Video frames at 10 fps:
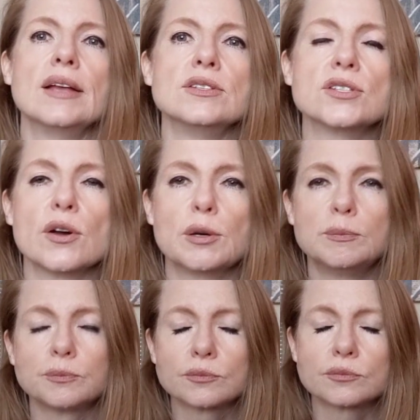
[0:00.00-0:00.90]
And
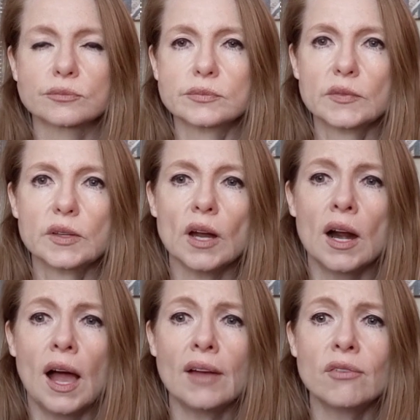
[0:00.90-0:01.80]
so
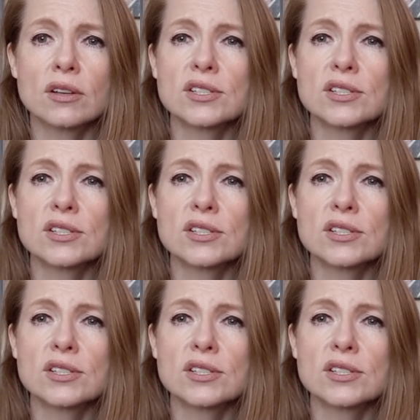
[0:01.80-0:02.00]
I've